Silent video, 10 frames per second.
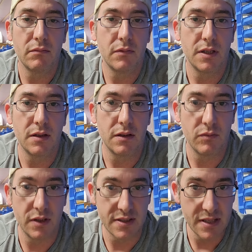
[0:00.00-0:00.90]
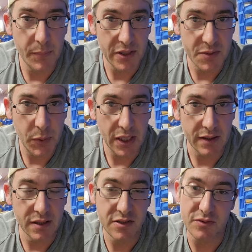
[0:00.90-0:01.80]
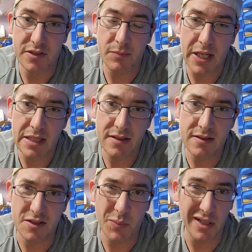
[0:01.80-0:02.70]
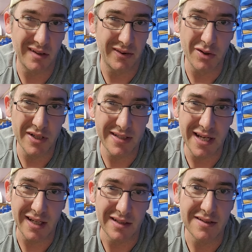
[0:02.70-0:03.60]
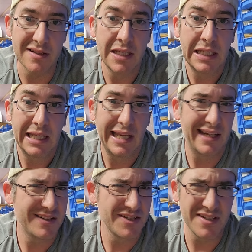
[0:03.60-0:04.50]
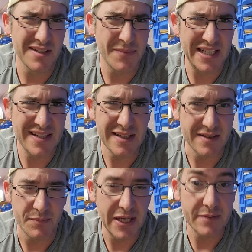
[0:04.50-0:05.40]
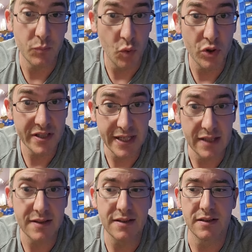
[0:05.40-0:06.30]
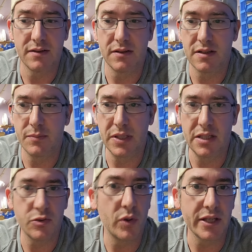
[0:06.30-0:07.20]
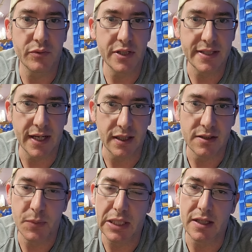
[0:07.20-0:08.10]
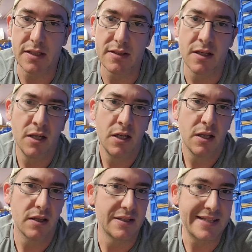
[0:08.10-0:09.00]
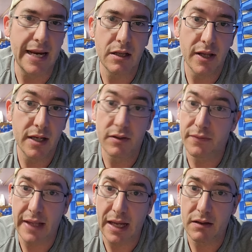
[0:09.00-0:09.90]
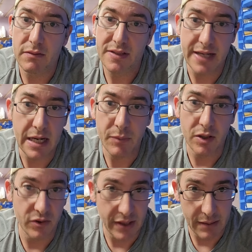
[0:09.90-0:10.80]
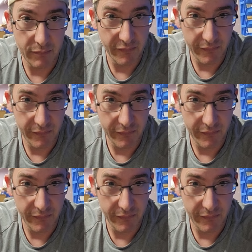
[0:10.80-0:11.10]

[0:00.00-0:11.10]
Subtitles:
the snippet it's picked. So in some cases it's picked 30 seconds and it just doesn't make sense. It makes more sense to be 23 seconds because the tail end of that statement or that